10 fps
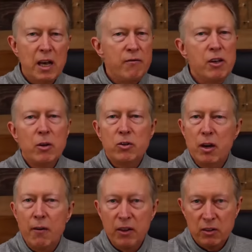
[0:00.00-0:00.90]
giving you
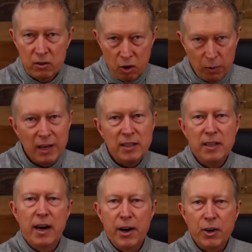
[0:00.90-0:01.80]
stuff that's
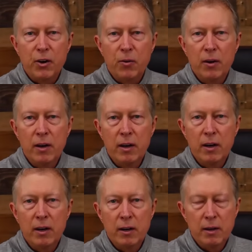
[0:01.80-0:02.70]
crazy, I know.
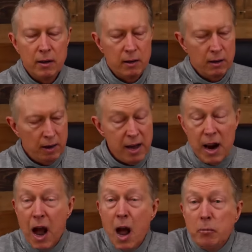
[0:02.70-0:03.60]

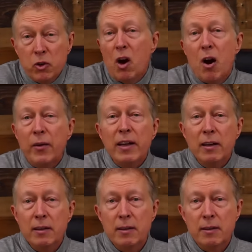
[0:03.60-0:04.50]
And I'm
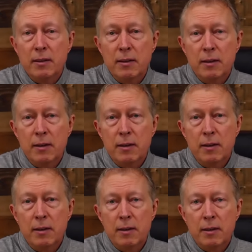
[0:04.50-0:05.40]
sorry.
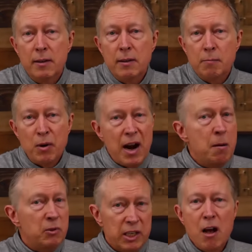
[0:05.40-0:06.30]
But
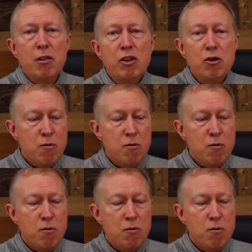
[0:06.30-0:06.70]
I'm telling